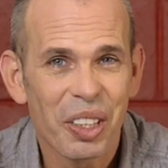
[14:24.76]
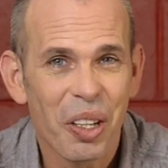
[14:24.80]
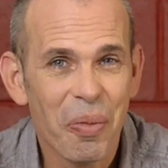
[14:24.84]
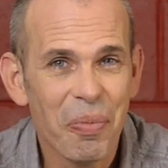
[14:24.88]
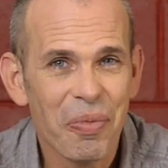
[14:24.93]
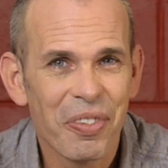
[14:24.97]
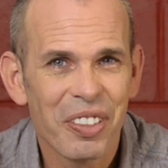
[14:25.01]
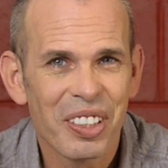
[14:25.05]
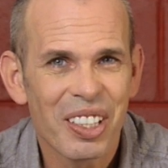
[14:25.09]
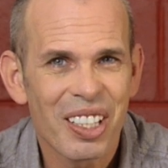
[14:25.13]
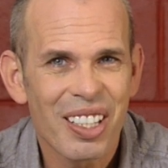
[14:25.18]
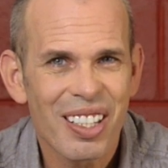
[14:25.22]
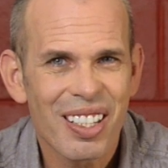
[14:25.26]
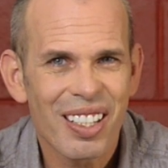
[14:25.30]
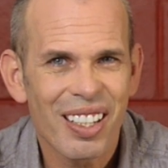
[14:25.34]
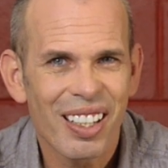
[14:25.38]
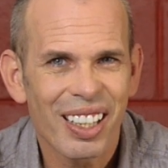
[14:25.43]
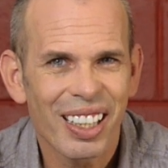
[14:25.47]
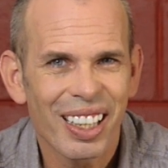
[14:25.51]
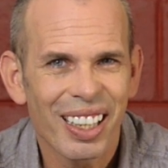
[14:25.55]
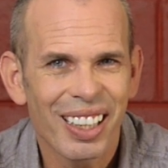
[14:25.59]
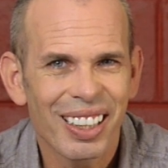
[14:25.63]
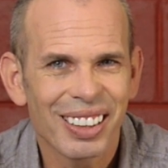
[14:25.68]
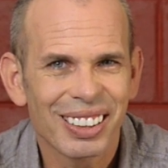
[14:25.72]
confidence,
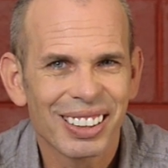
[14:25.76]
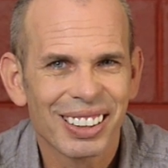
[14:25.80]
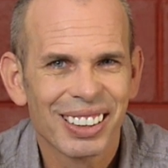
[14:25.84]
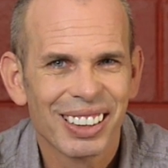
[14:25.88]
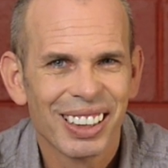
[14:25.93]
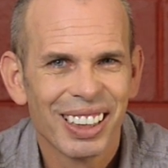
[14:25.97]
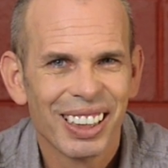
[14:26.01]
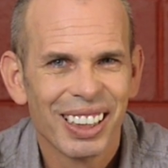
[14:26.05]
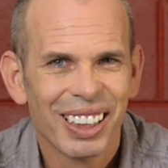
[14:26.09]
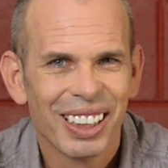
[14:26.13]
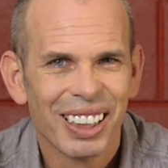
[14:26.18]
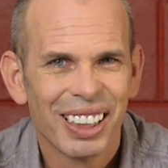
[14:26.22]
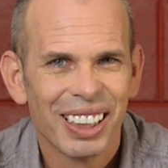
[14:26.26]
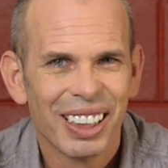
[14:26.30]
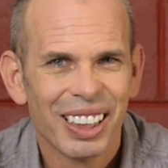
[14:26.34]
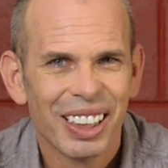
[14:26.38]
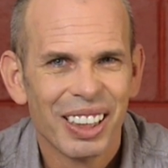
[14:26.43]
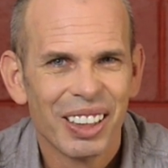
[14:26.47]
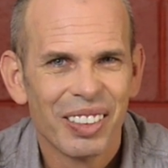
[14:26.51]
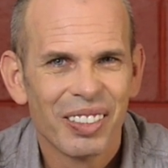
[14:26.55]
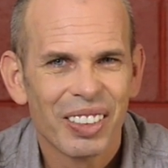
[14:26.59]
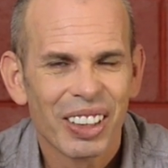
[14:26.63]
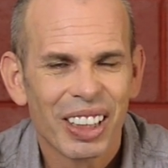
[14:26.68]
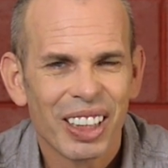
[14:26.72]
I guess.
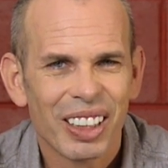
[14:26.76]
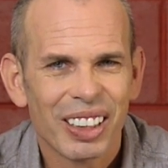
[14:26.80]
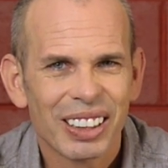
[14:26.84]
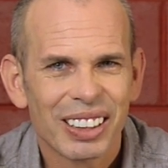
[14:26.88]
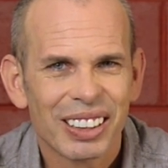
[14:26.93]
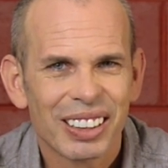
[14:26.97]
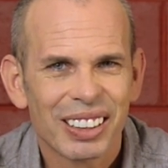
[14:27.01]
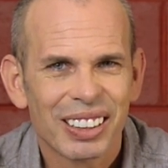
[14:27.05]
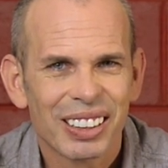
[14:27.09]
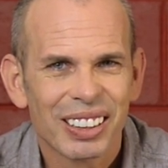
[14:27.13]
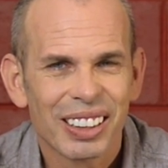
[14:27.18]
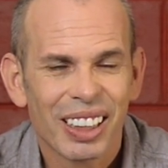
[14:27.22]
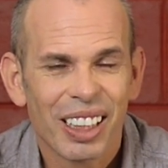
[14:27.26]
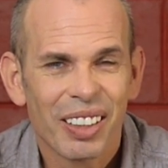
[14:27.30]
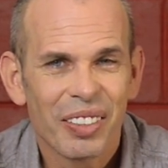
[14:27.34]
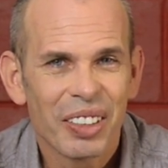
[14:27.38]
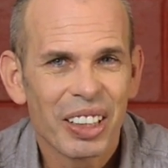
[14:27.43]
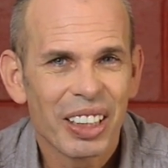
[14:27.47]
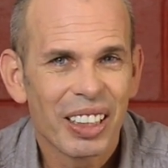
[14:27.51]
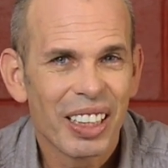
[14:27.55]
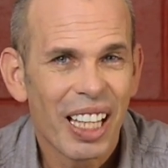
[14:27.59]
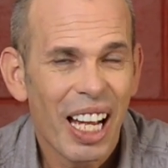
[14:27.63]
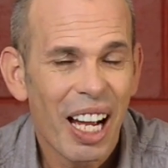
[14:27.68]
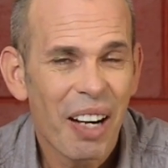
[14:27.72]
Because,
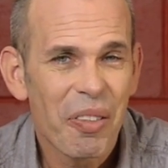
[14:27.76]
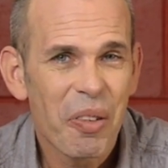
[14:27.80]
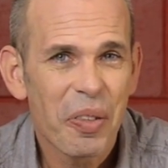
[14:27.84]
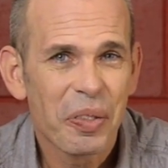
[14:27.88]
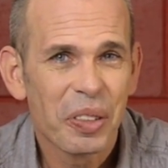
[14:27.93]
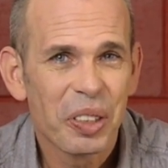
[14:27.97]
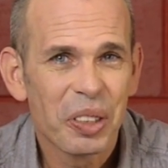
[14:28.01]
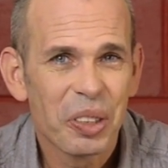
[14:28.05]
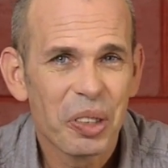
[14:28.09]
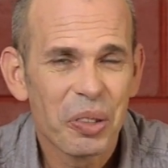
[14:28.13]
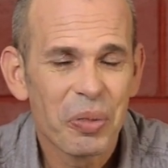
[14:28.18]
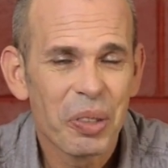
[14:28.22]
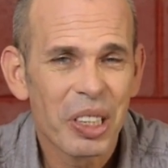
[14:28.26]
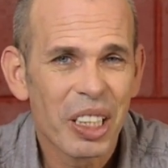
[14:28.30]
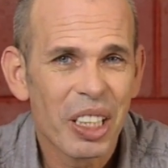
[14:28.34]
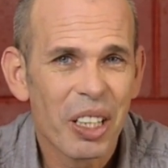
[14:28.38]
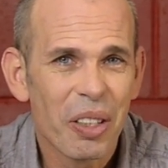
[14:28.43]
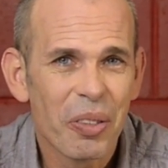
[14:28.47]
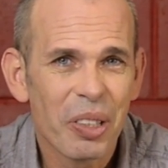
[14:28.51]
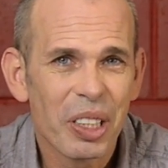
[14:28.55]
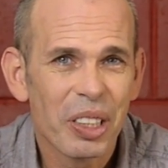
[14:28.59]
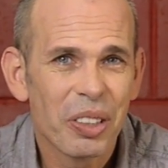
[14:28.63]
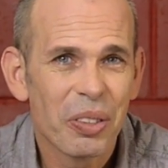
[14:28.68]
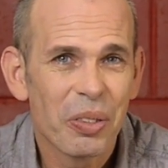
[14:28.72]
how often do we
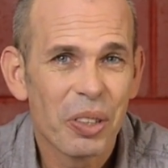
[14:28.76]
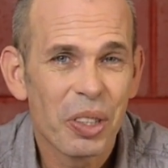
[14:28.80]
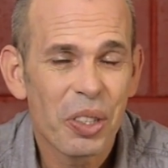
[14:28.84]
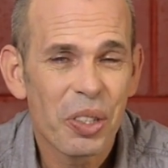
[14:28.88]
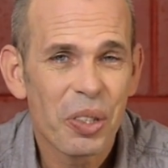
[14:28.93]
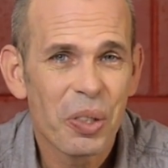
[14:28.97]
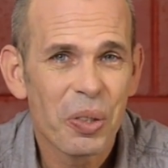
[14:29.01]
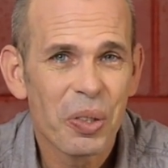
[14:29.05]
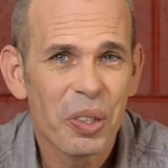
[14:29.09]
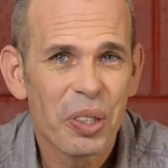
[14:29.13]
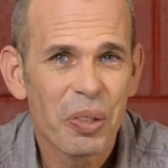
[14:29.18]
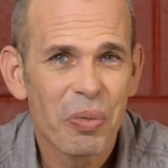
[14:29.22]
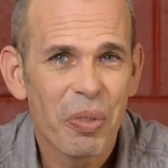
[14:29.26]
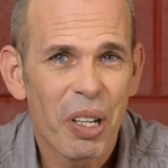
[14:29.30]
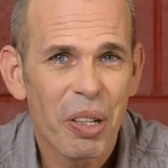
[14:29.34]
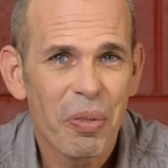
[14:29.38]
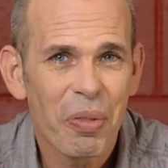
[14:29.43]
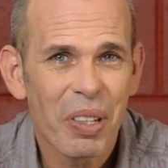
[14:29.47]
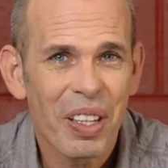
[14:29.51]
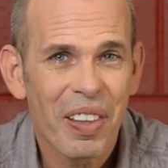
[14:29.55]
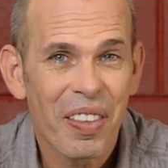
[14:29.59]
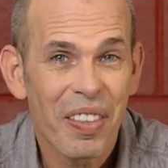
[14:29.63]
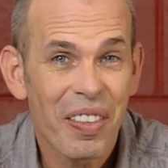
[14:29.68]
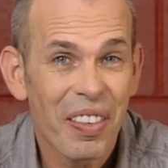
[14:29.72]
go into a shoot where
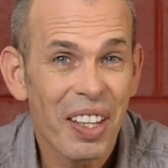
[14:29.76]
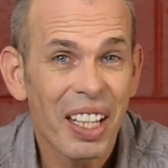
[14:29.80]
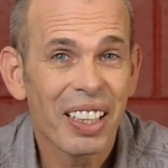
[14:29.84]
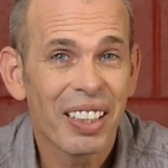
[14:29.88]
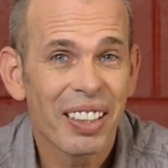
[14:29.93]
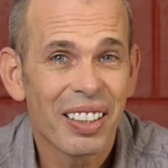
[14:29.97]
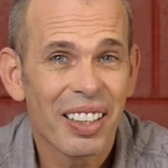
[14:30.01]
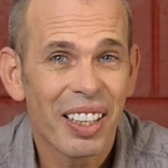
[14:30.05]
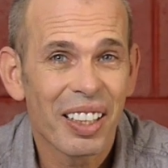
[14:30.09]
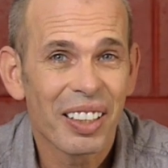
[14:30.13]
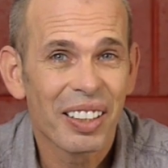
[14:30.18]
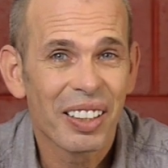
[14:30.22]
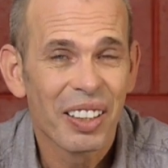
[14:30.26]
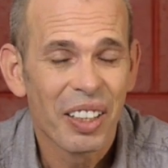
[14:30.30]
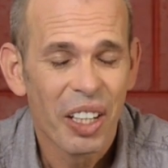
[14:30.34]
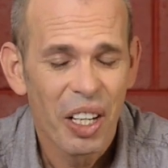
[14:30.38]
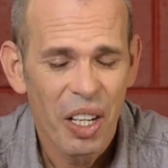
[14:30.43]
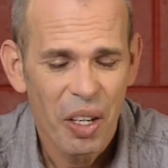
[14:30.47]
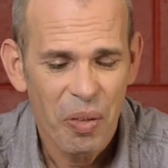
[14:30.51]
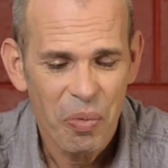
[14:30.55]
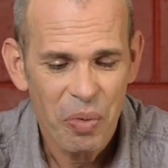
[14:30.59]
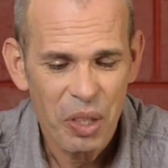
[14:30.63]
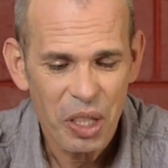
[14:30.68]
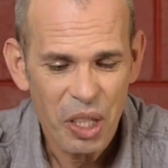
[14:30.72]
we think that
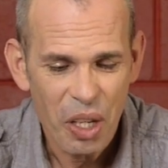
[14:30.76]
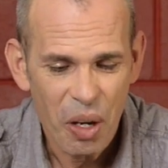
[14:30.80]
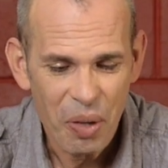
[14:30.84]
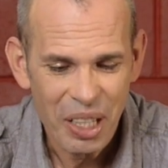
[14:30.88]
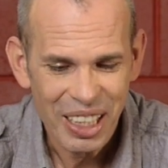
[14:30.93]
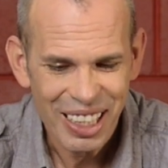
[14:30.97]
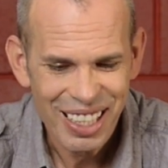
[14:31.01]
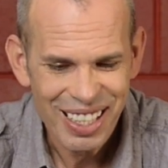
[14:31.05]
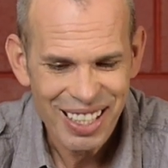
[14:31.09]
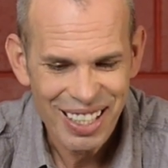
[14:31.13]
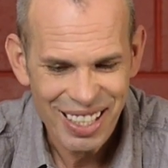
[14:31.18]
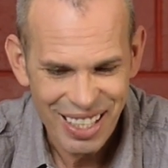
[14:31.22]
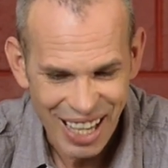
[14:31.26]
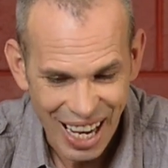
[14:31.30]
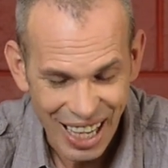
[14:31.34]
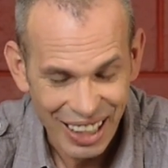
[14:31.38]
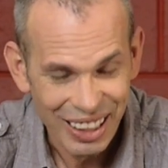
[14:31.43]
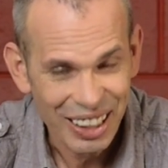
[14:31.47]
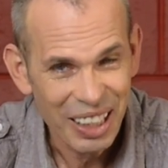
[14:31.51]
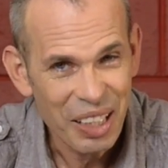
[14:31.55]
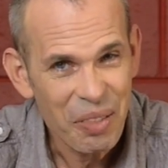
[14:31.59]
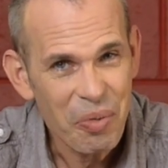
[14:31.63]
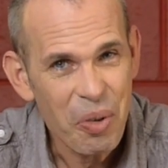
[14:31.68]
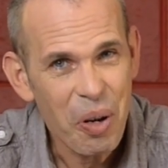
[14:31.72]
we know
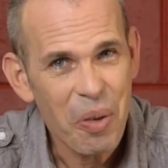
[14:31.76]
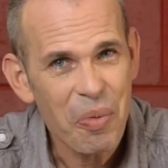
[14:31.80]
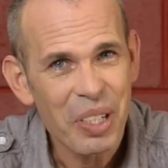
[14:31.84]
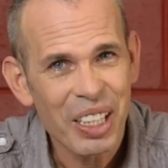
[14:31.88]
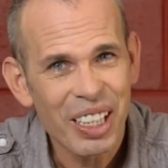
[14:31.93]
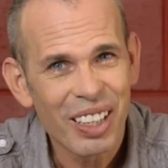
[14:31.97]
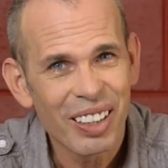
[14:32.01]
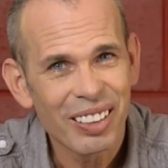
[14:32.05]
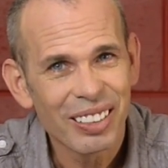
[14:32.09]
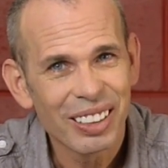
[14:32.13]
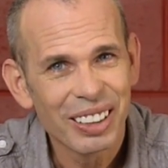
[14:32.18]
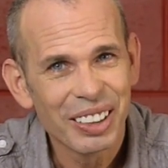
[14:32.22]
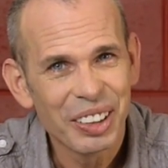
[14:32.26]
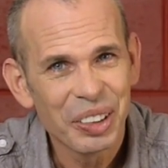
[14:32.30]
exactly what we're gonna